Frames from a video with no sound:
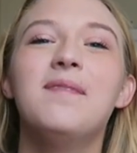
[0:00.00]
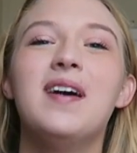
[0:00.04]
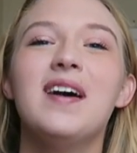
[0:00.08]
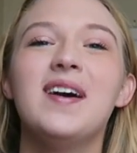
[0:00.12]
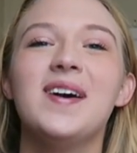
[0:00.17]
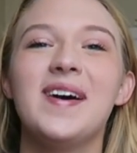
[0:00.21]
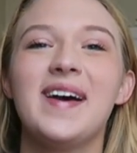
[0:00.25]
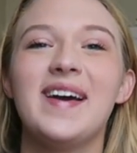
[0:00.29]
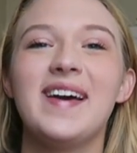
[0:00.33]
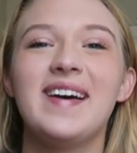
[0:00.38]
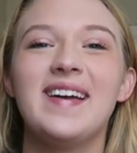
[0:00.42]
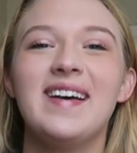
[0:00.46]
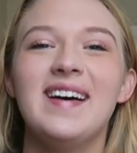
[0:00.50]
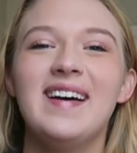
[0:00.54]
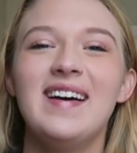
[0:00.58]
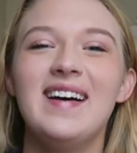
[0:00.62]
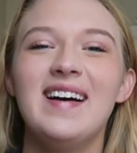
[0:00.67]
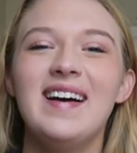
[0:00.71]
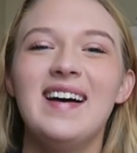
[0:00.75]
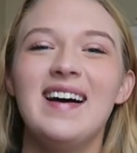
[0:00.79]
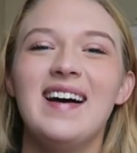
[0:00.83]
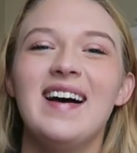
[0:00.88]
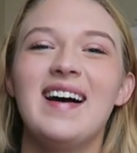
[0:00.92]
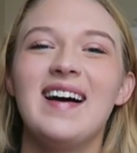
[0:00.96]
But,
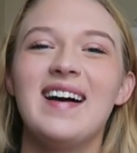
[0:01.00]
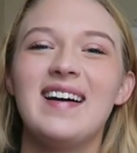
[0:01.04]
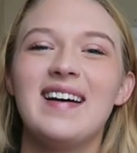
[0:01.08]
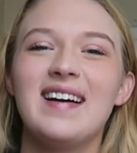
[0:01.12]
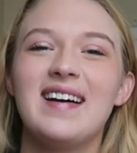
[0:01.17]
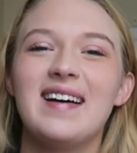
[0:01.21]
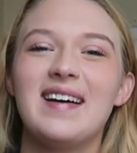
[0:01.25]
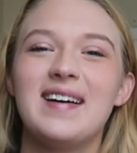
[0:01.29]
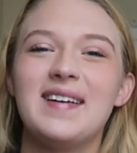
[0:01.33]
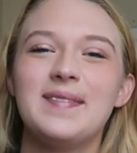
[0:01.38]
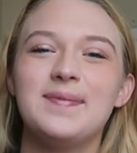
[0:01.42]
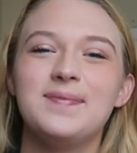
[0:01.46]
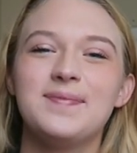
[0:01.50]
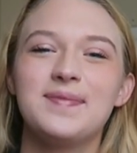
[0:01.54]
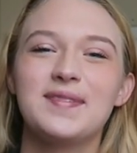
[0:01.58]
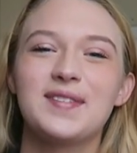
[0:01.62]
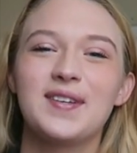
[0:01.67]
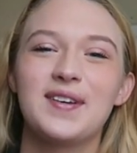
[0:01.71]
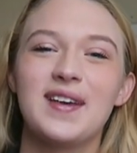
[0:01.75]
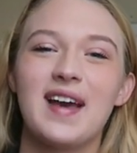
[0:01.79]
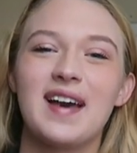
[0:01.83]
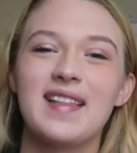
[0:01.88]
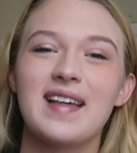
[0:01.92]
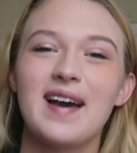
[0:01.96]
um,
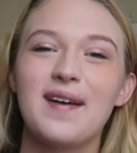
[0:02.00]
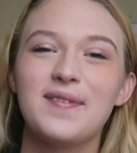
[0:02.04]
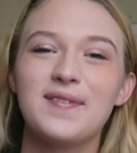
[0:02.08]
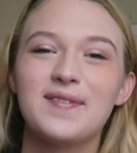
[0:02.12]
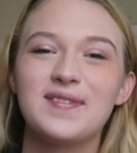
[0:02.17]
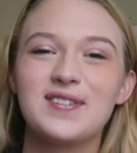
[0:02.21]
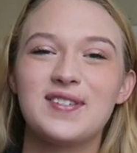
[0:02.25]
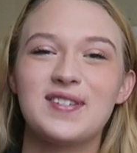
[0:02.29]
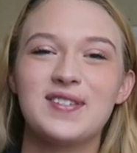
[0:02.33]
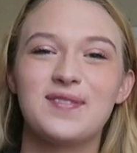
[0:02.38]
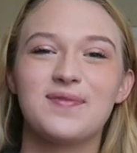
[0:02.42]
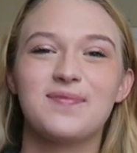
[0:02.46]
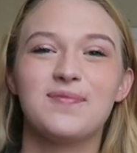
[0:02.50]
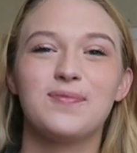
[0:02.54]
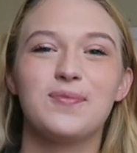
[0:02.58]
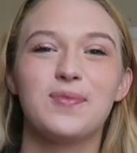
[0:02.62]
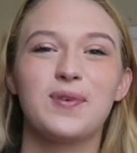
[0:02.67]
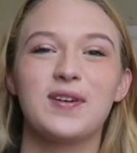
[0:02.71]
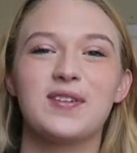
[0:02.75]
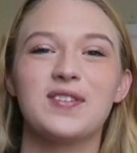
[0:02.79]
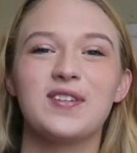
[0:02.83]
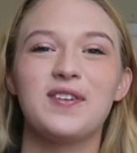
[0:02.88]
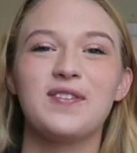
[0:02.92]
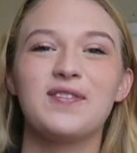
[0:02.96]
so yeah, that one was just
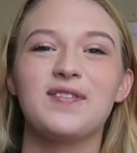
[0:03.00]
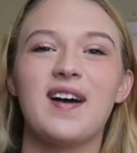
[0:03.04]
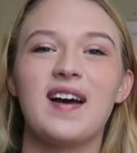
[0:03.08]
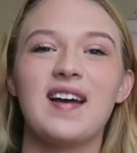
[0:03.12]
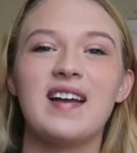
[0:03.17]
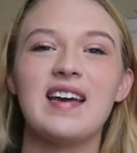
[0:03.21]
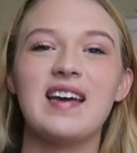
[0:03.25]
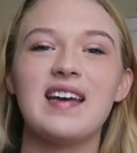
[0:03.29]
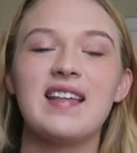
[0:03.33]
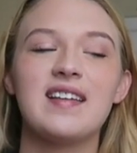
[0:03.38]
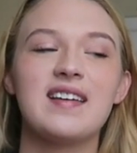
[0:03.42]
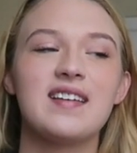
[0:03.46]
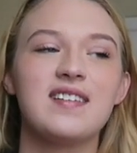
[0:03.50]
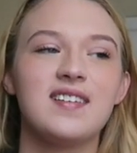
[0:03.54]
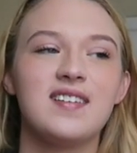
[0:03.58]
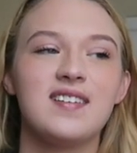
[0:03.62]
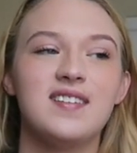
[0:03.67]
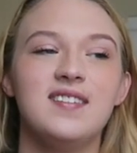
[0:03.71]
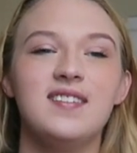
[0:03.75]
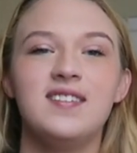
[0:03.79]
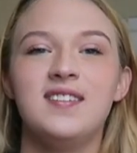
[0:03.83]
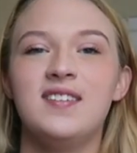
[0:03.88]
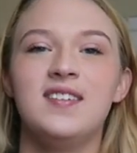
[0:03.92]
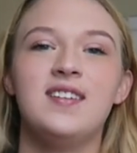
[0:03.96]
more so funny
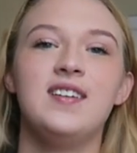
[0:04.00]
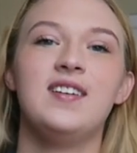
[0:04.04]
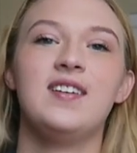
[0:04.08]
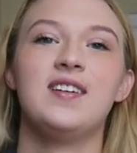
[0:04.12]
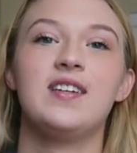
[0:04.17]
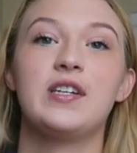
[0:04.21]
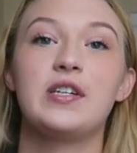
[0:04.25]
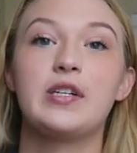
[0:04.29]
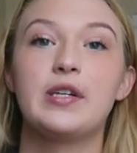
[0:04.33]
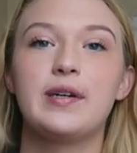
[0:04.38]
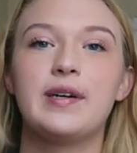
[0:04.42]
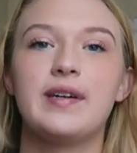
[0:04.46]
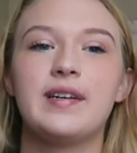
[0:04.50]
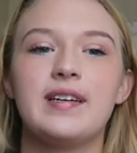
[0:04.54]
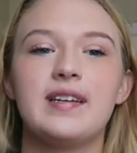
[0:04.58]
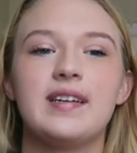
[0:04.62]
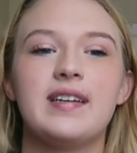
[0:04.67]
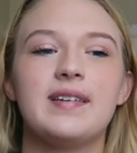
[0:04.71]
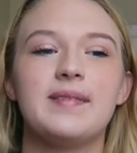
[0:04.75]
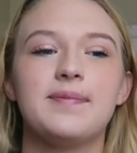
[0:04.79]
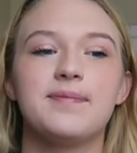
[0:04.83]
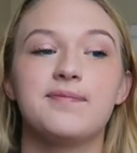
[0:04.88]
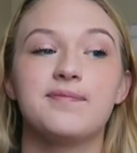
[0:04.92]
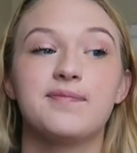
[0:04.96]
than
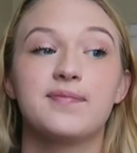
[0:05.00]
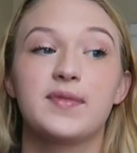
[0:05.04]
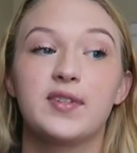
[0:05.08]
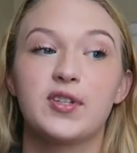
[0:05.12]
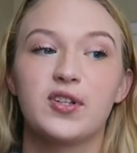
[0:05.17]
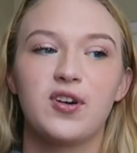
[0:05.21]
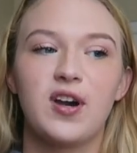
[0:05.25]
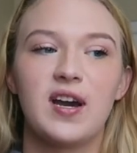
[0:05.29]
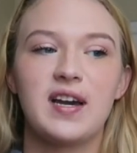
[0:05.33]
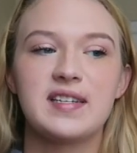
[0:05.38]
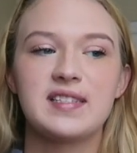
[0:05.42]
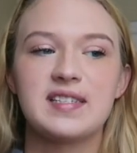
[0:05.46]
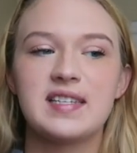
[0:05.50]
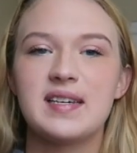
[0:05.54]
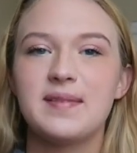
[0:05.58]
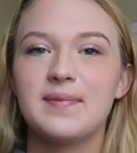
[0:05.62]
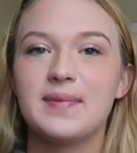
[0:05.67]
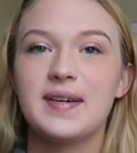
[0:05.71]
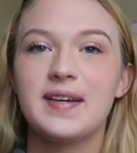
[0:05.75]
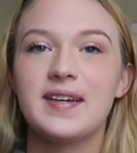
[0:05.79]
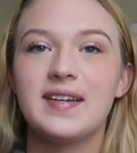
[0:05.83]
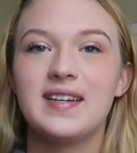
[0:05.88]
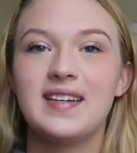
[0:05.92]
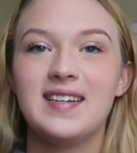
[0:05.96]
um, crazy,
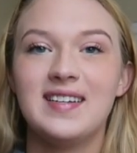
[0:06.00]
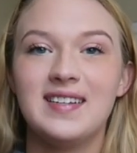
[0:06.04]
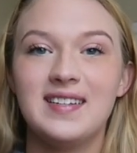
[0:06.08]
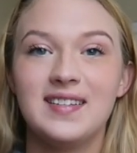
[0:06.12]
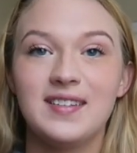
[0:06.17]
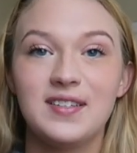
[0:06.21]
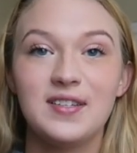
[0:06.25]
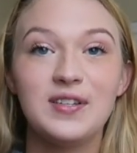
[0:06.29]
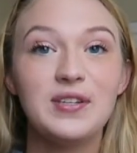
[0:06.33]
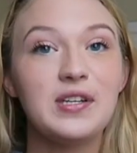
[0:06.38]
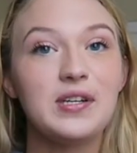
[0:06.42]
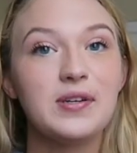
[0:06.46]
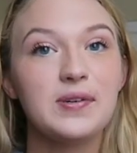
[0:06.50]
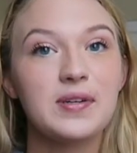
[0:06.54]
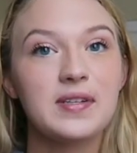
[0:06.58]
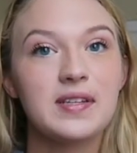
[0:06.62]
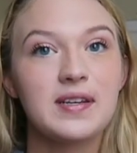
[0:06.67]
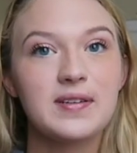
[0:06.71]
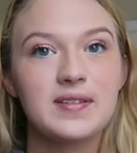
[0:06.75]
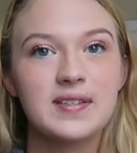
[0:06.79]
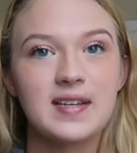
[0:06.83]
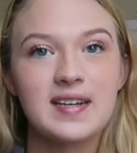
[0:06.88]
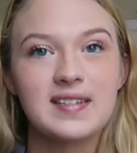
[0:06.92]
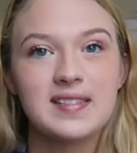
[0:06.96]
but you deal with
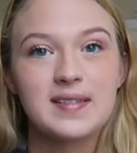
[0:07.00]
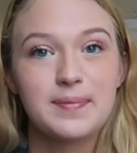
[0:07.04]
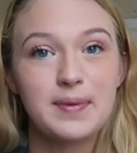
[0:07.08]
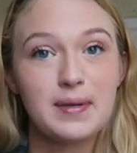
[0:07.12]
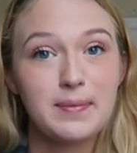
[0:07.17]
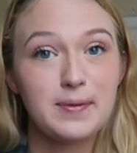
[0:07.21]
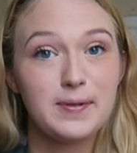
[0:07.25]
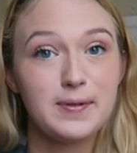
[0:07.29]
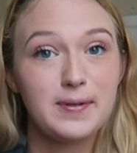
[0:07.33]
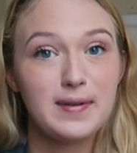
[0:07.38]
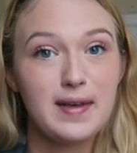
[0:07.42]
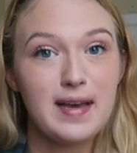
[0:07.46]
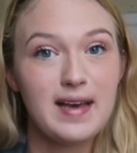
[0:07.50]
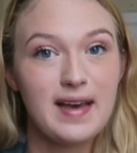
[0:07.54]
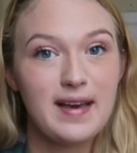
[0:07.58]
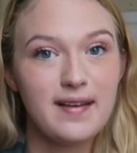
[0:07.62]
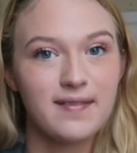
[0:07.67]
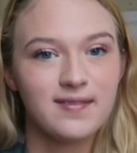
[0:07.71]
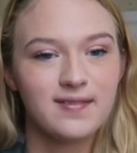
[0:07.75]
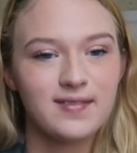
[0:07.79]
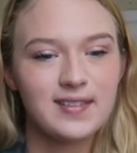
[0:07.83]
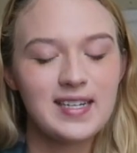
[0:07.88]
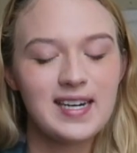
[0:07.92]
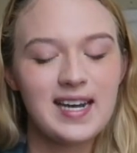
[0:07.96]
those kinds of people
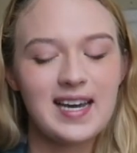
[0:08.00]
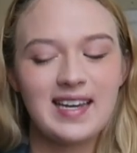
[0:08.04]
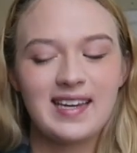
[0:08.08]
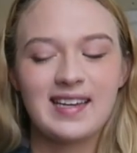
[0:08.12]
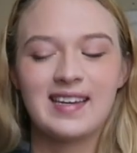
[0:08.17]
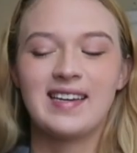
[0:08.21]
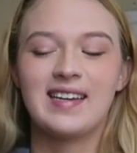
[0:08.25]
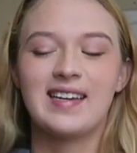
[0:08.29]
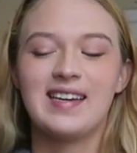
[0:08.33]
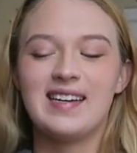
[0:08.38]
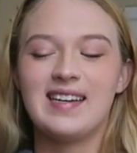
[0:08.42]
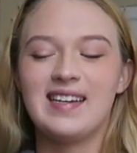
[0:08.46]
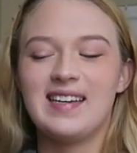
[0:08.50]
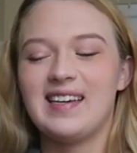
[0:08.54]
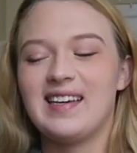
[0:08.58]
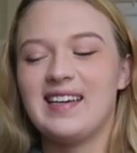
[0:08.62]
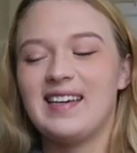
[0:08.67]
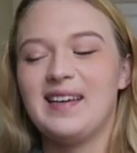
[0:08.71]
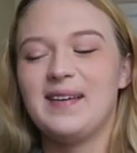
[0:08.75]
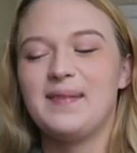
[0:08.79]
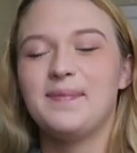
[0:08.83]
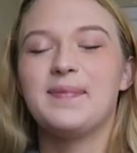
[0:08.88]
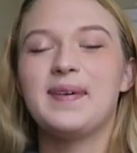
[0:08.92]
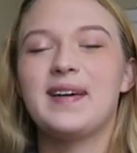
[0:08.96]
every day
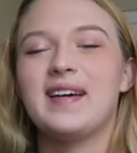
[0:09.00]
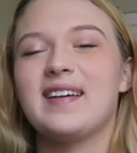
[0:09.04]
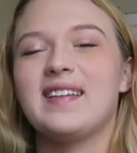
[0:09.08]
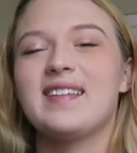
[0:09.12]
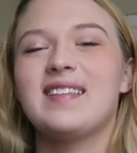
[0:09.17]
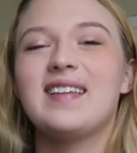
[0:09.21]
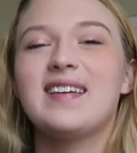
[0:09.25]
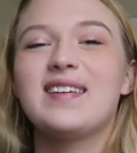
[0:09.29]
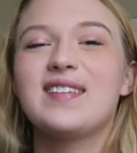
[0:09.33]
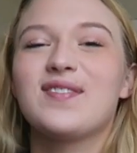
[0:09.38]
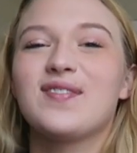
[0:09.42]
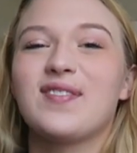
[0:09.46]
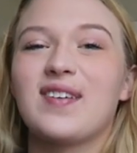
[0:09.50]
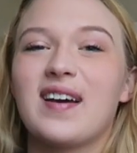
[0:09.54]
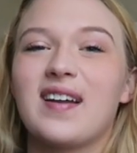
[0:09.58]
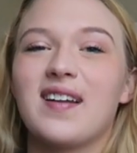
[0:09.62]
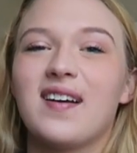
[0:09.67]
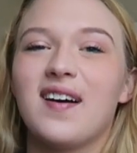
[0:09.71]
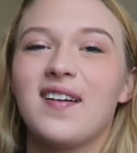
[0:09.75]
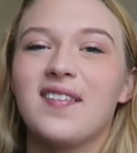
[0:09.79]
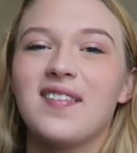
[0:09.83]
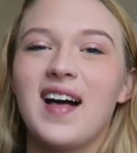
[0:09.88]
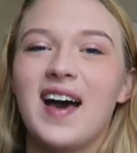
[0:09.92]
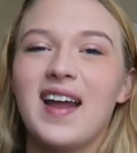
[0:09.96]
that's
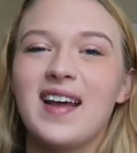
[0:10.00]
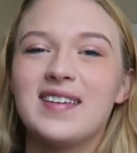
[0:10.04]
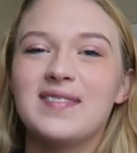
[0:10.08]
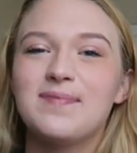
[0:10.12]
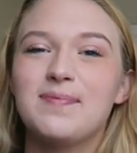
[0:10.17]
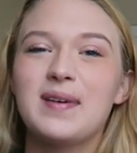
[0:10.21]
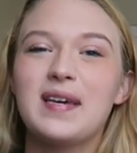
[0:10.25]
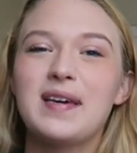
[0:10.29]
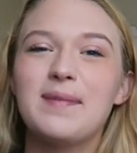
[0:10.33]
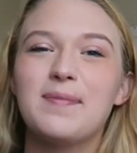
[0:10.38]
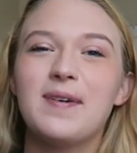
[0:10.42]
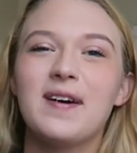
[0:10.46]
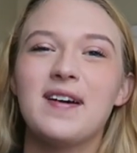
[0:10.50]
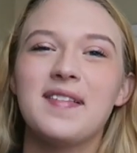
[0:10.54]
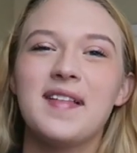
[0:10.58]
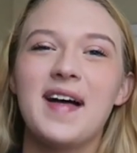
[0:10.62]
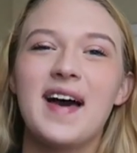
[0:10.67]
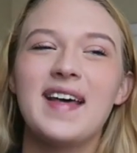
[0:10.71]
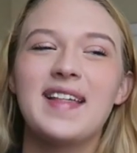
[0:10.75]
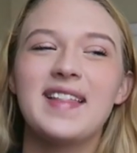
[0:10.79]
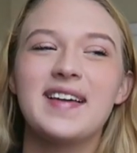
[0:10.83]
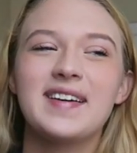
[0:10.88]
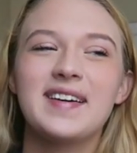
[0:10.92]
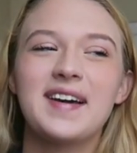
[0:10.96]
fun. A lot of people, a
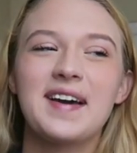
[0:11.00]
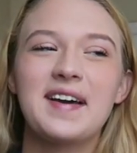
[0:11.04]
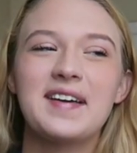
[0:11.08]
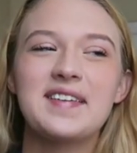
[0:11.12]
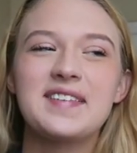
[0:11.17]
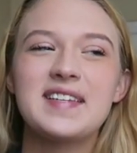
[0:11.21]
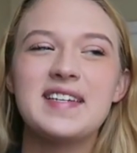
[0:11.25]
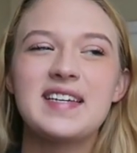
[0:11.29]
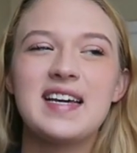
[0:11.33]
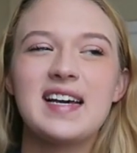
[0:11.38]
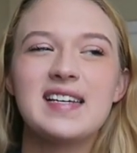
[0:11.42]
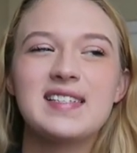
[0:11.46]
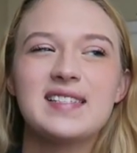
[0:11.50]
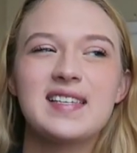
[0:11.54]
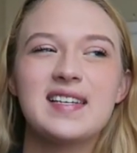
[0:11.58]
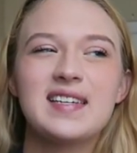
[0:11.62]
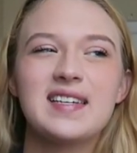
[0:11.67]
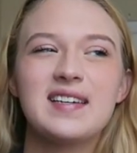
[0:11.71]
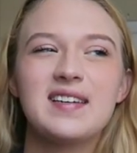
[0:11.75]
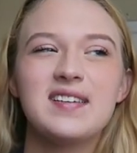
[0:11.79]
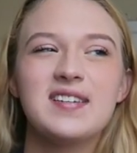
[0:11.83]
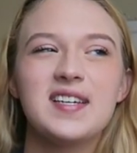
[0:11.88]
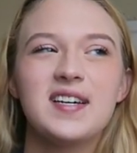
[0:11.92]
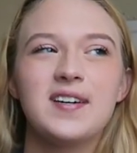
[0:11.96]
lot of the crazy guests
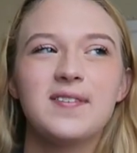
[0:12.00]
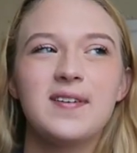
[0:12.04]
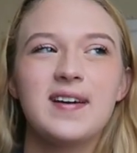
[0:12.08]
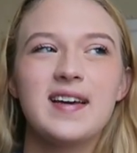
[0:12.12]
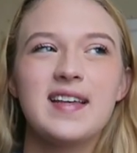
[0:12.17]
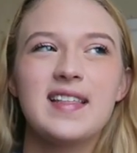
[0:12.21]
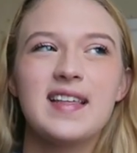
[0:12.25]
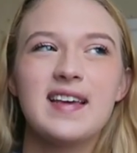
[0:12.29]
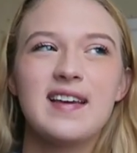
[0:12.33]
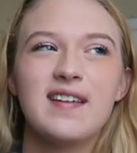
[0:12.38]
that you deal with